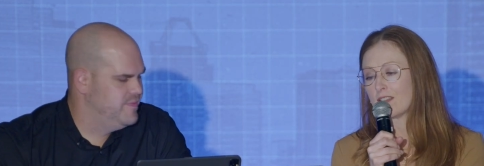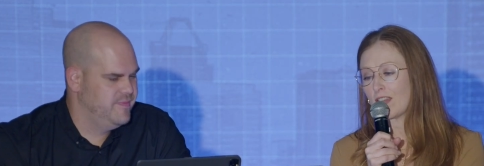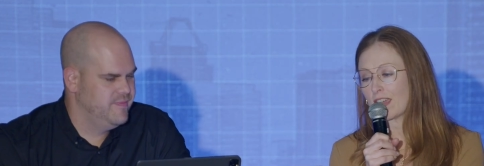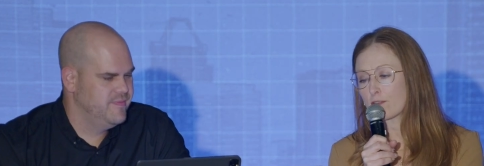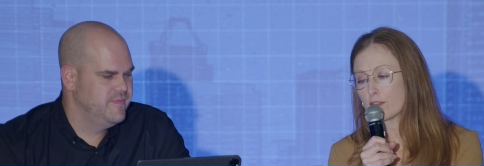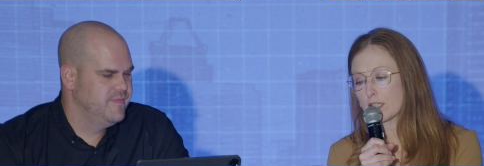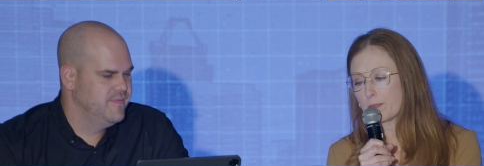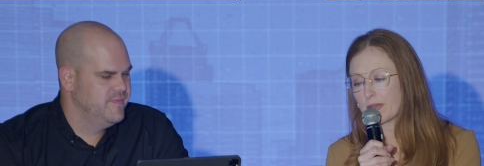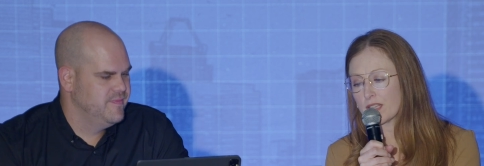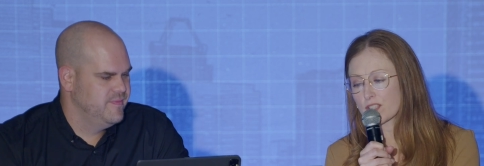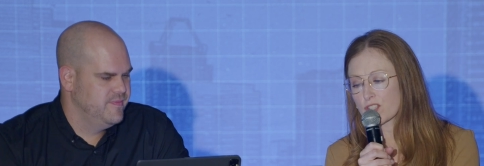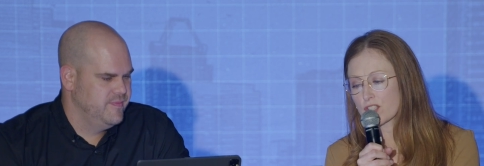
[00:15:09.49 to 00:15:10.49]
Speaker 1: In fact,
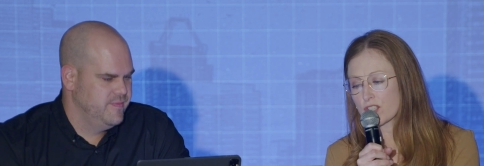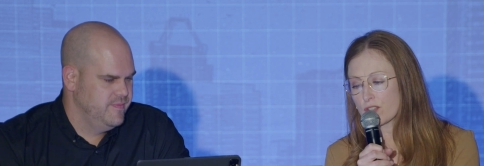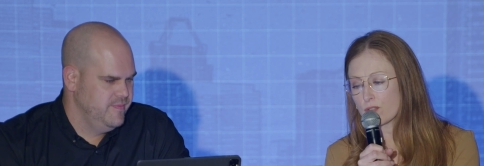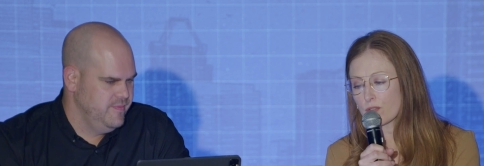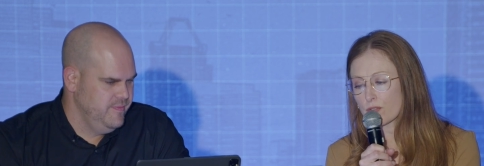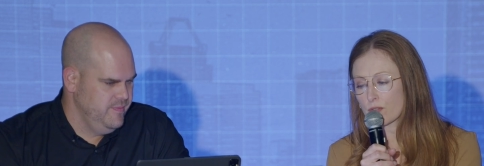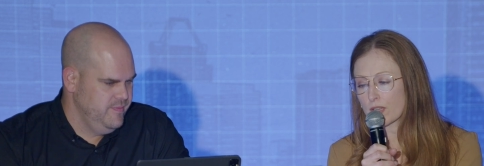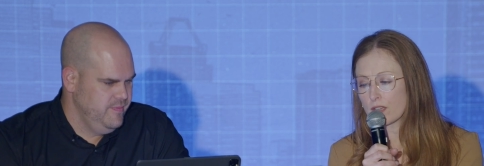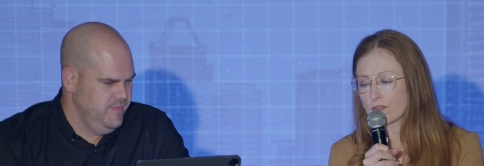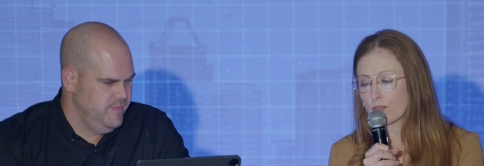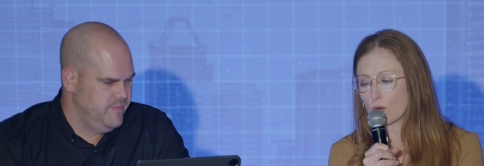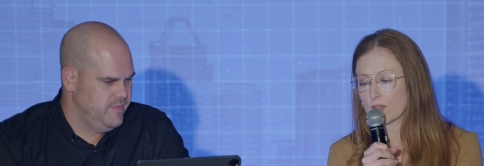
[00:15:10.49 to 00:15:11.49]
Philippians 2
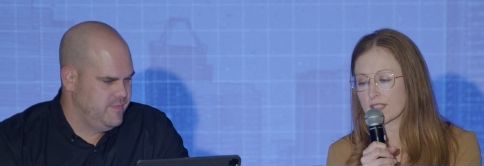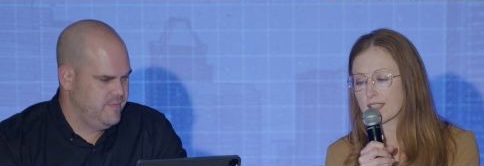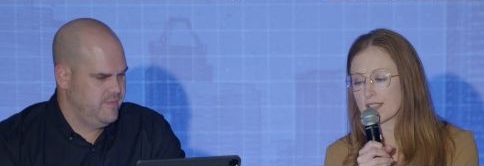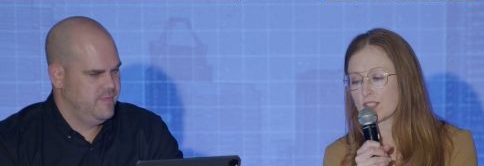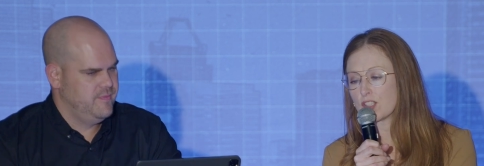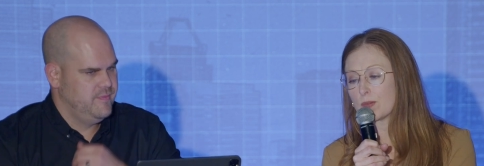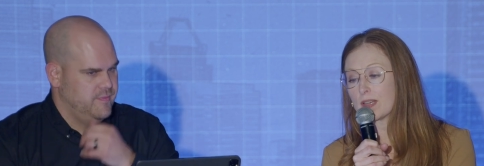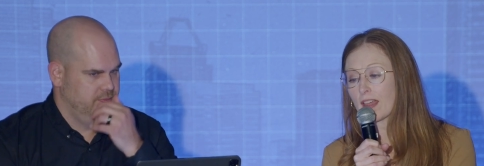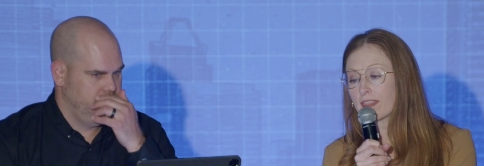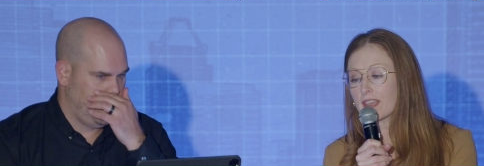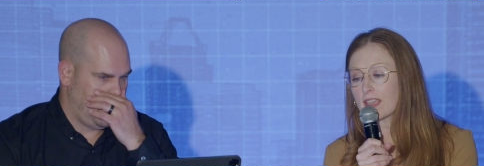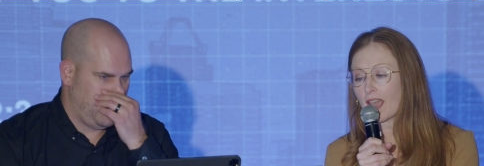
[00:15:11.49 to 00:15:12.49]
3 and 4 says, Do
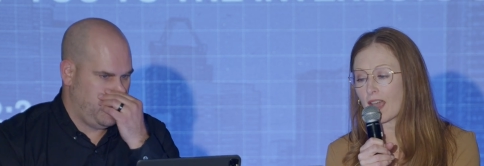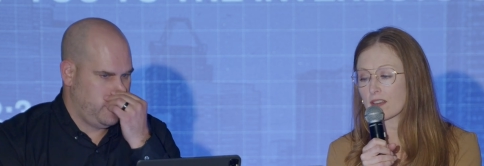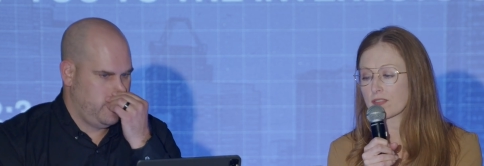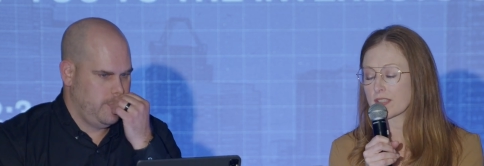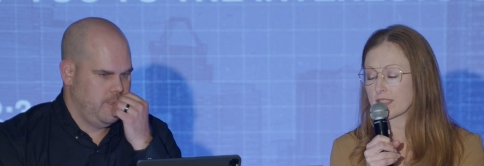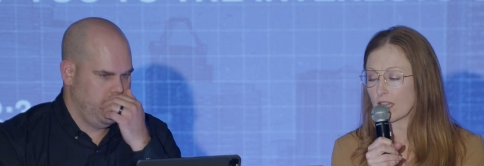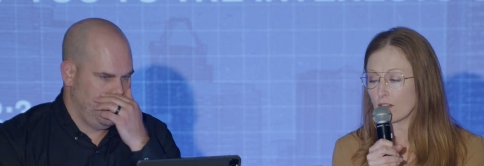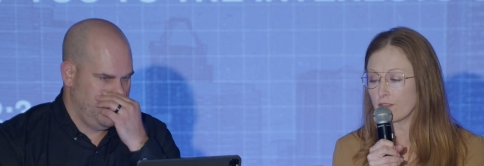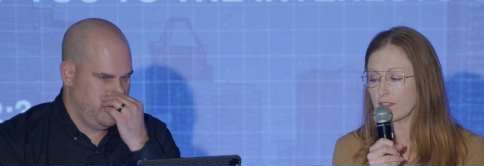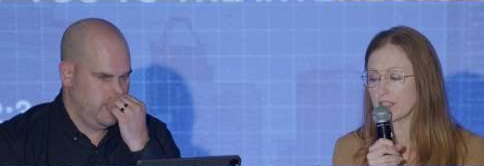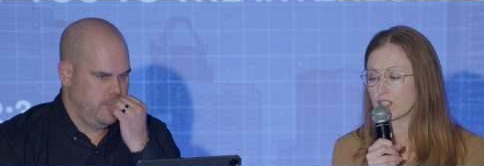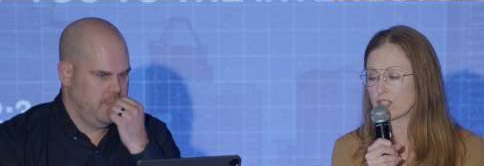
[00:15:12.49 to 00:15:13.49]
nothing out of
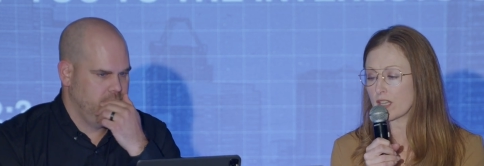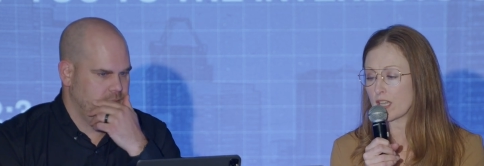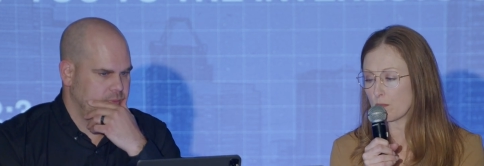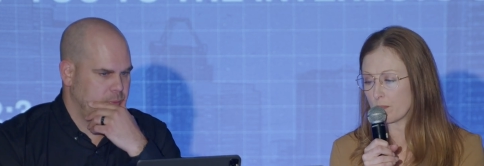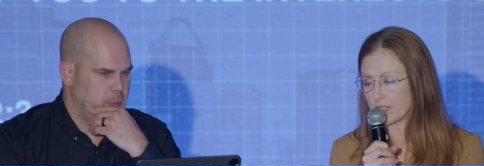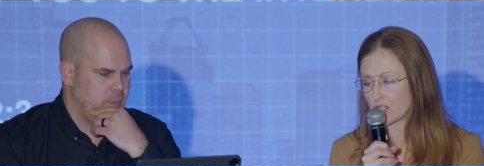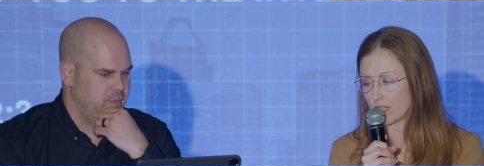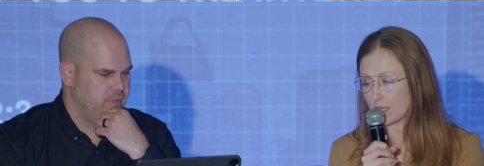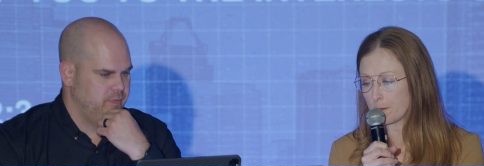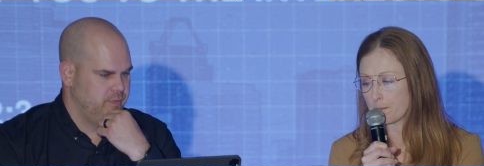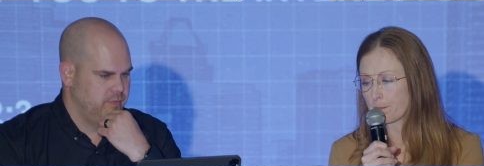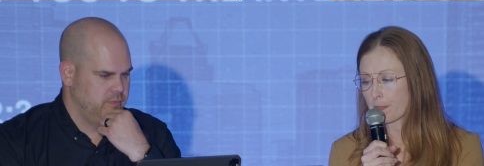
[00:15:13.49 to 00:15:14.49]
selfish
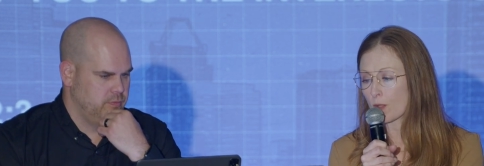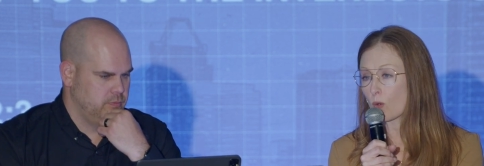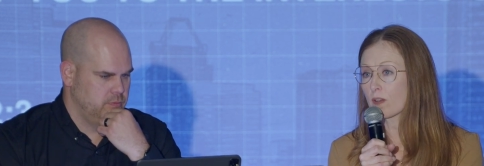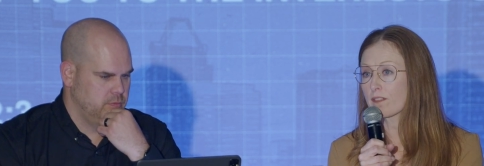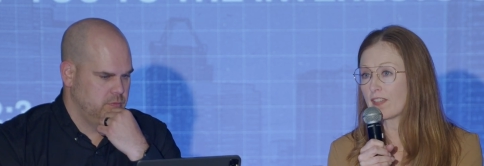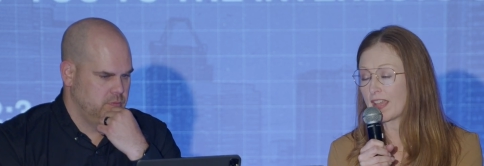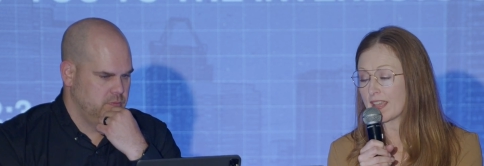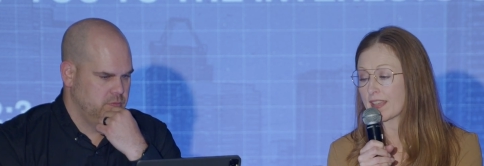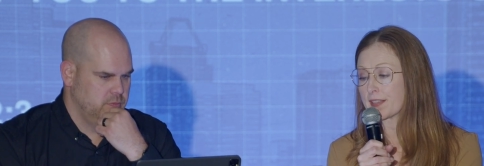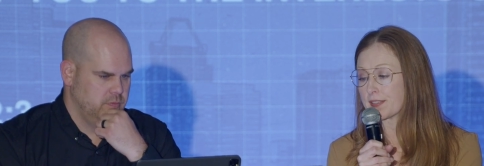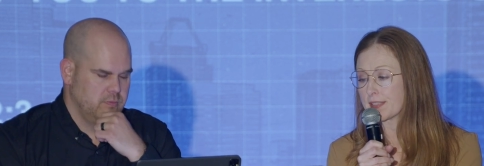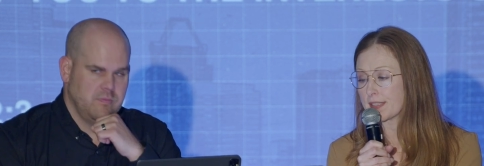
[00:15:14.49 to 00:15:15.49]
ambition or
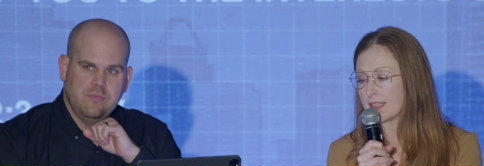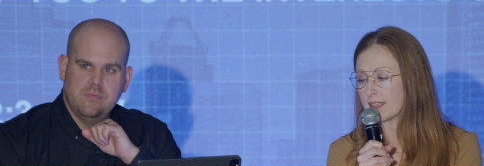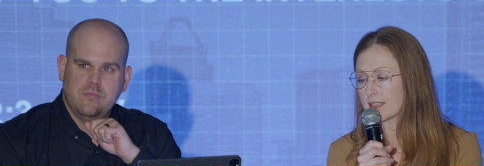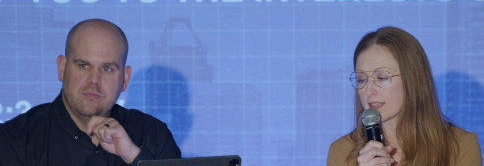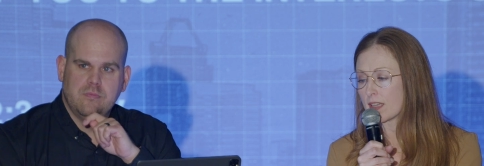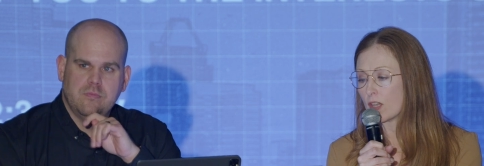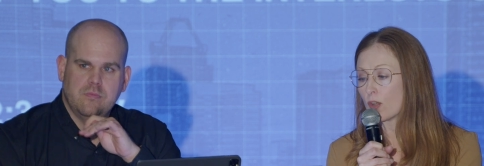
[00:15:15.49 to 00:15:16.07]
vain conceit